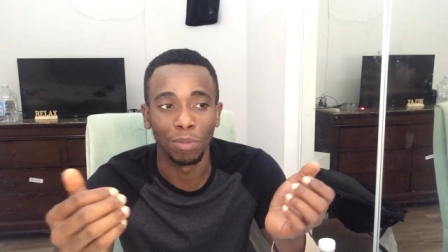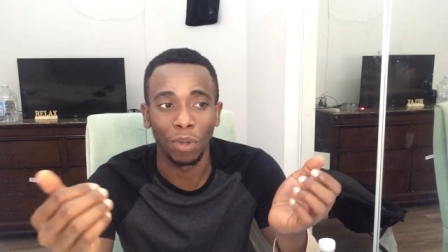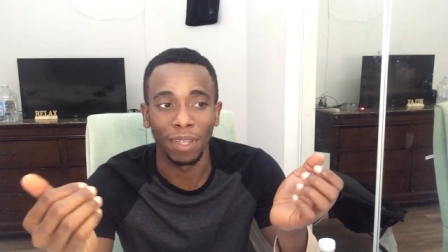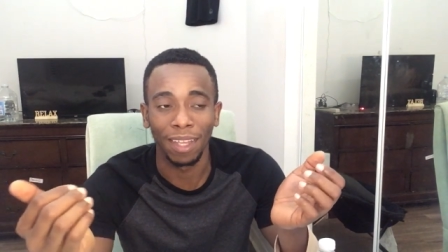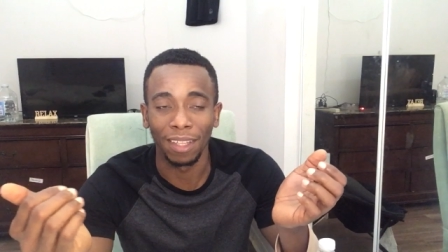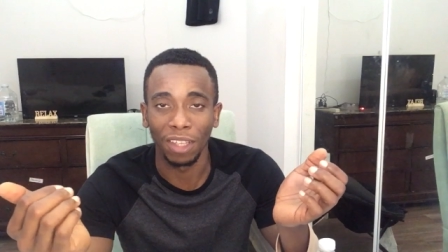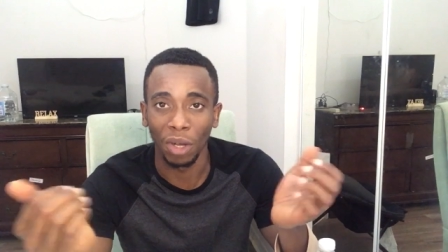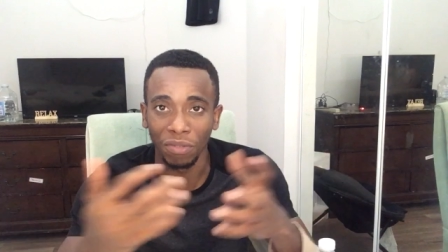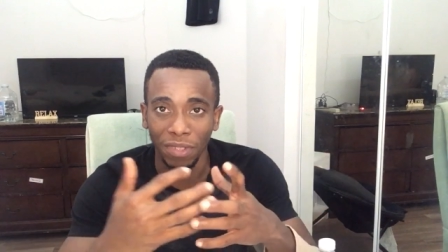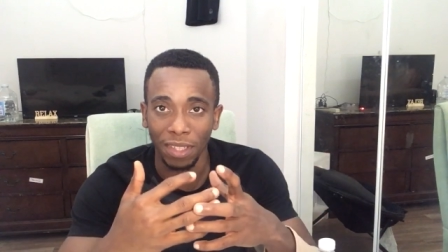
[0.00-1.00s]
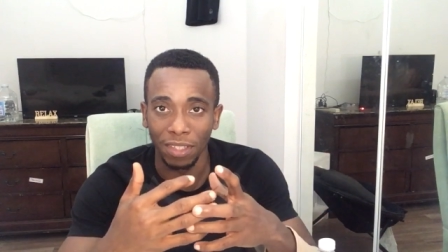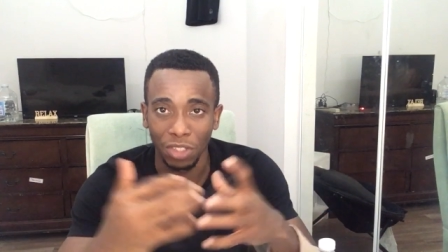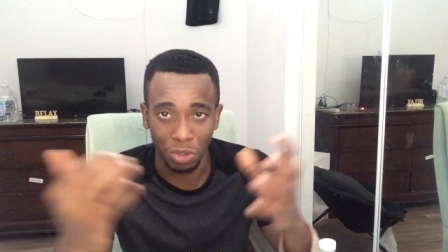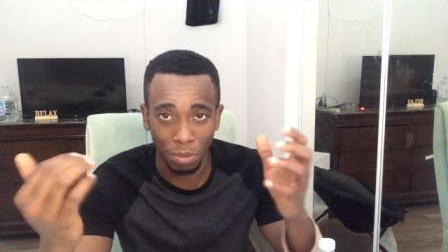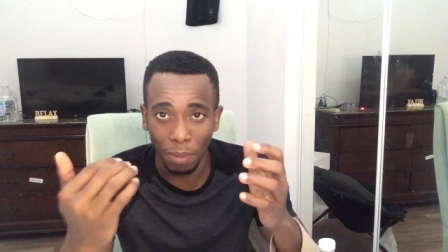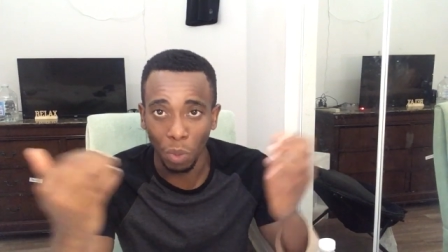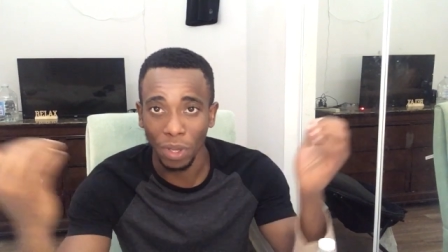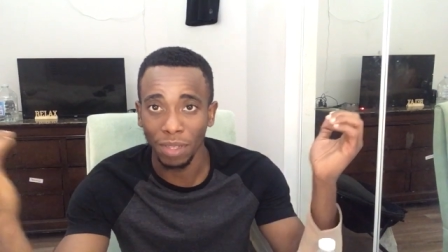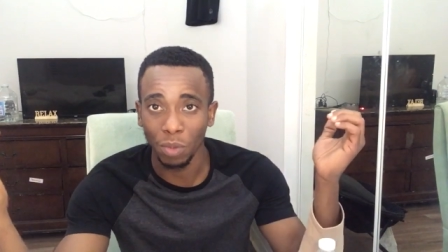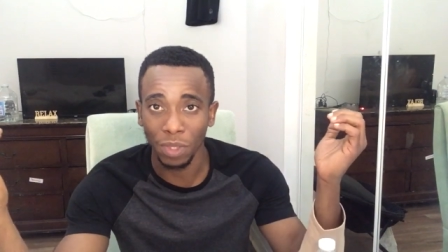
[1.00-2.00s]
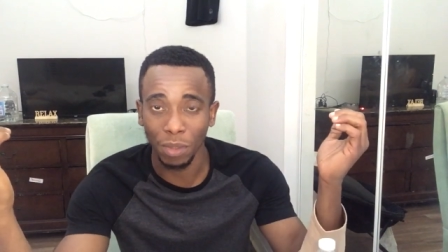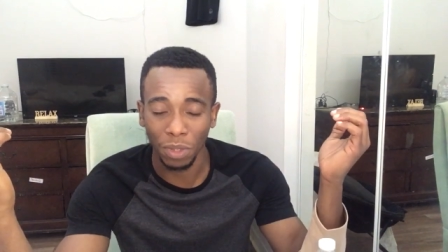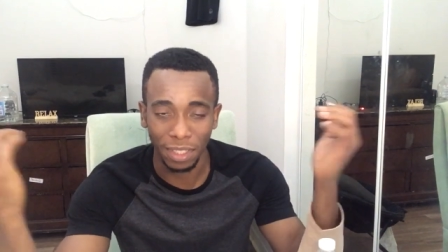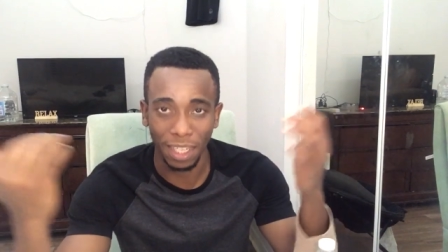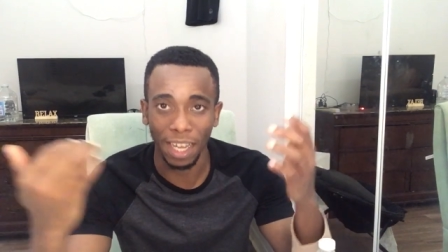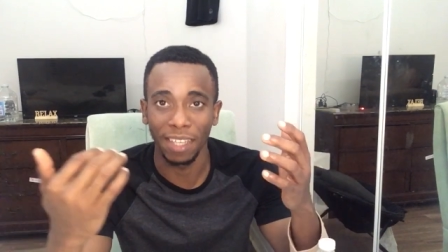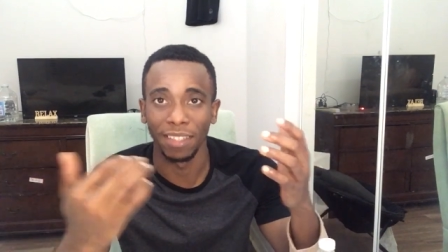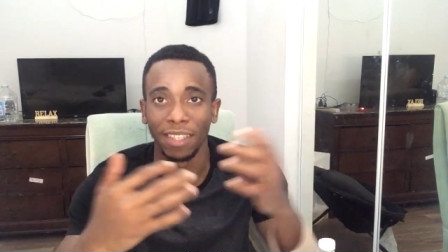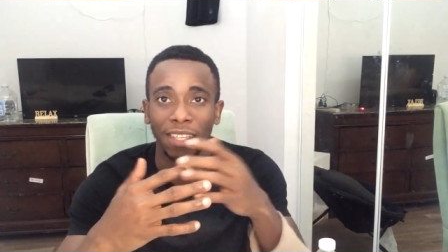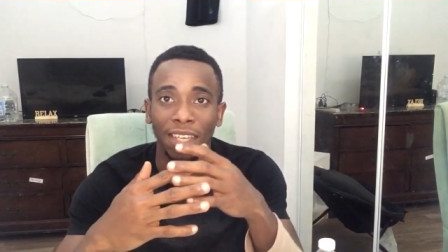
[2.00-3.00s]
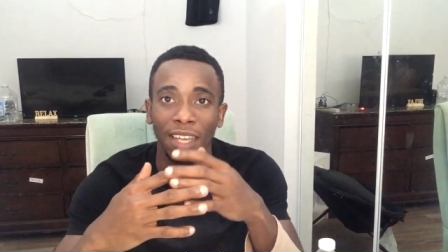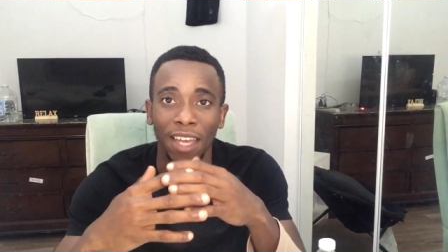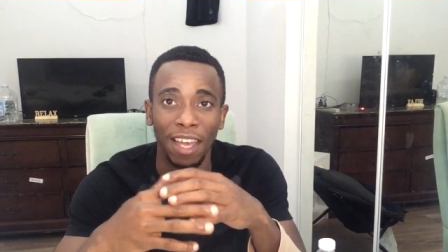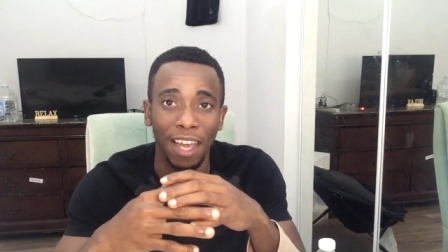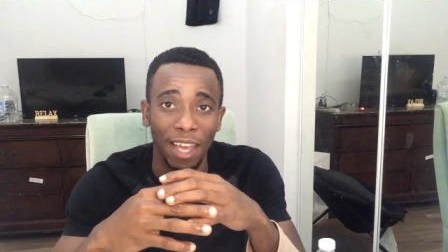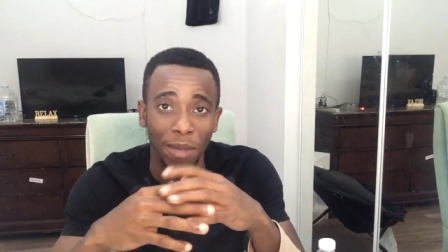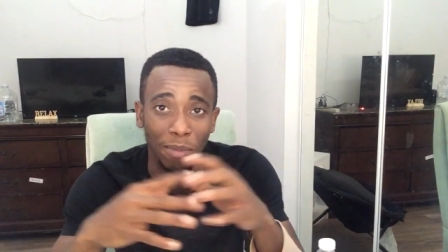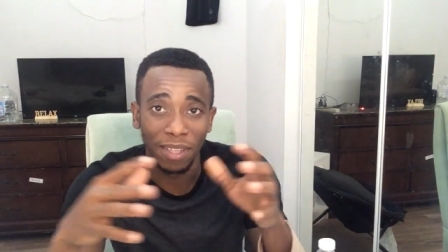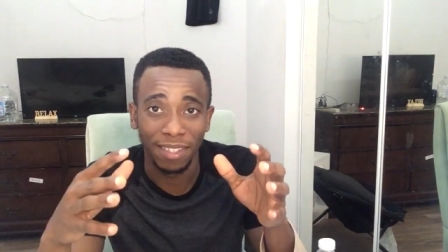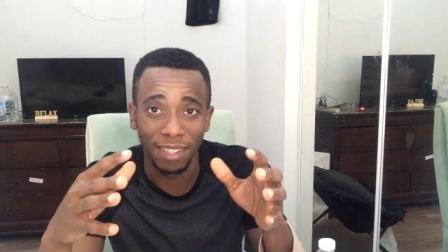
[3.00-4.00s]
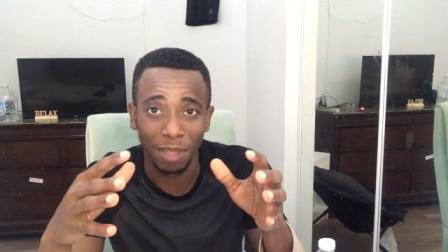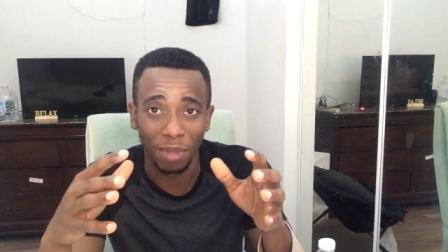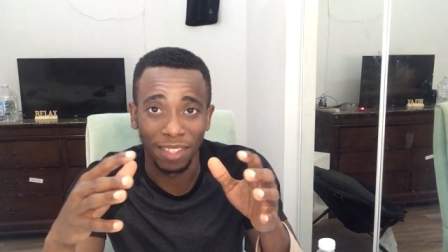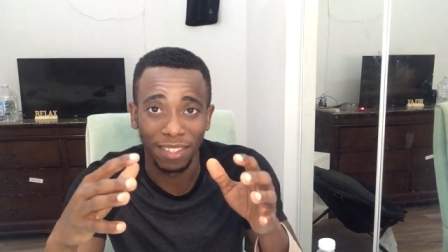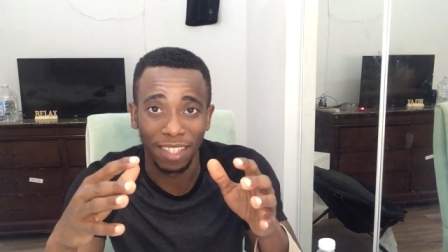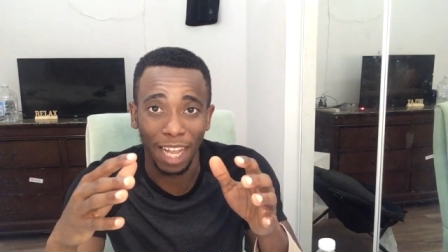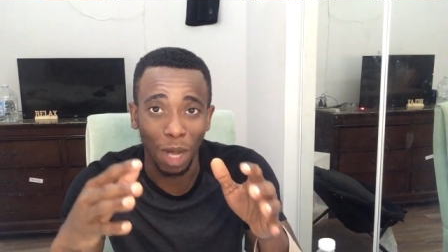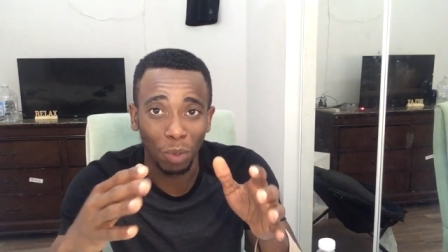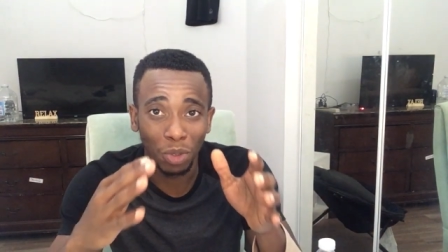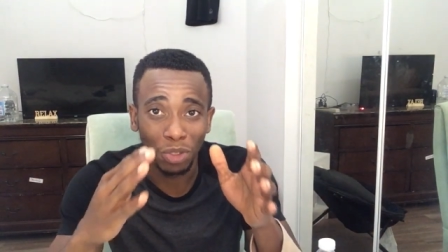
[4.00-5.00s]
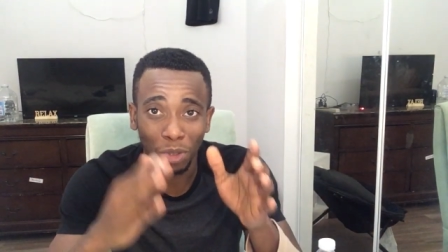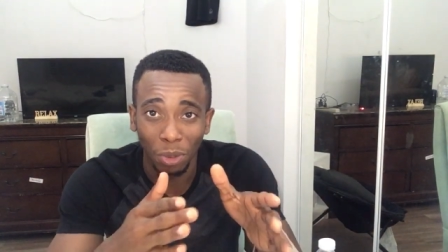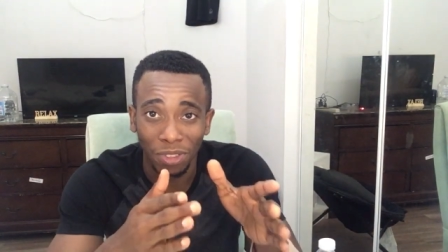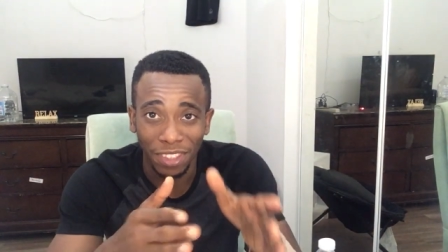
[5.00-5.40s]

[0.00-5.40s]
brought in confidence. You remember when he was signed, he he made this statement. He said, "I would turn